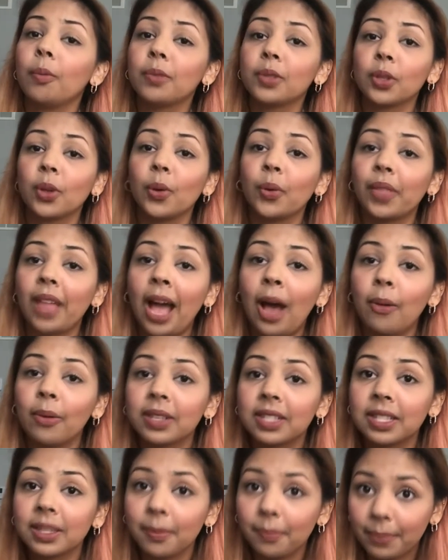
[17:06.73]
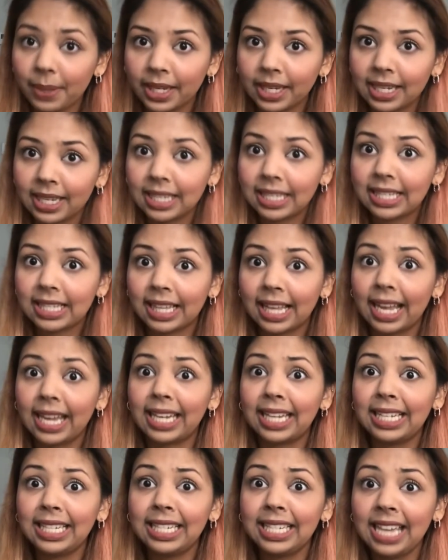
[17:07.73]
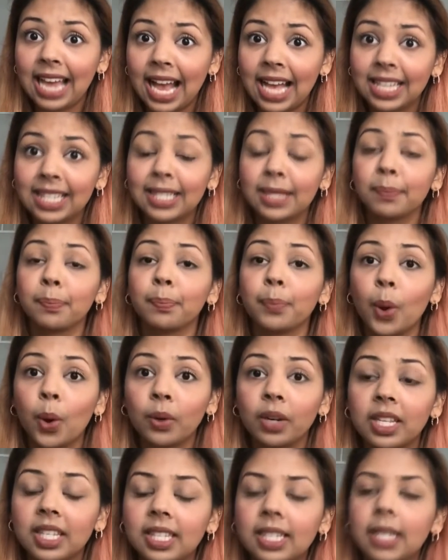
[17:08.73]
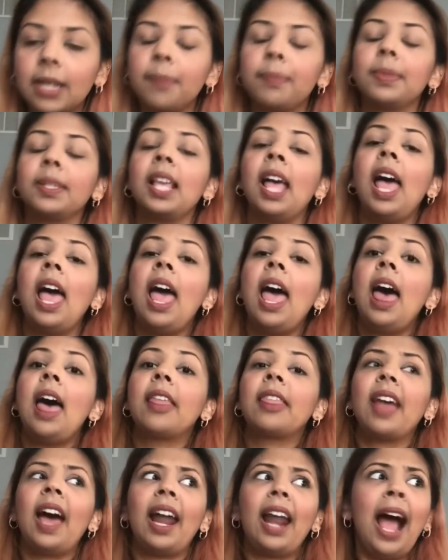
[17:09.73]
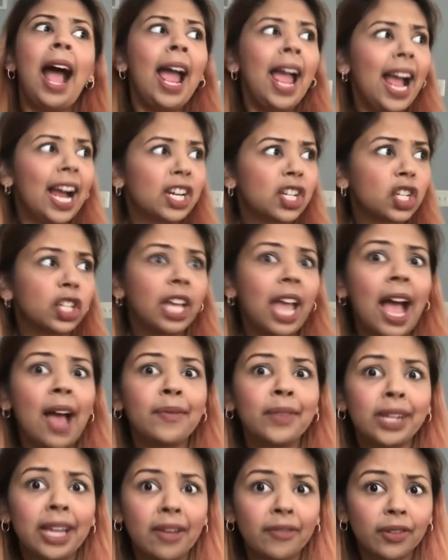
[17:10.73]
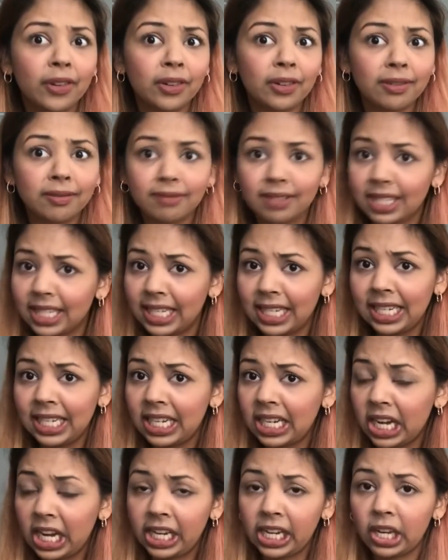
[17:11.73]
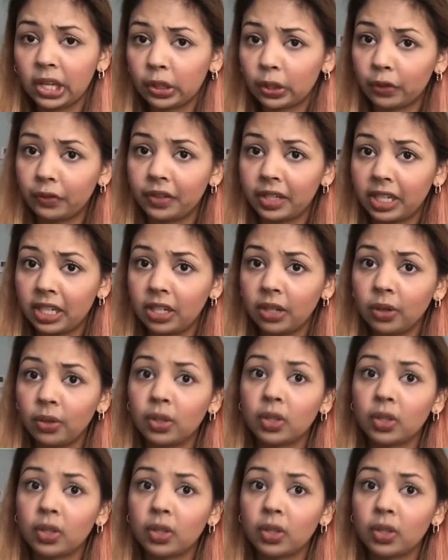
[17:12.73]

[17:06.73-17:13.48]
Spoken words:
So that was the biggest, like, yes, bonus tip that I actually haven't ever seen in any other videos.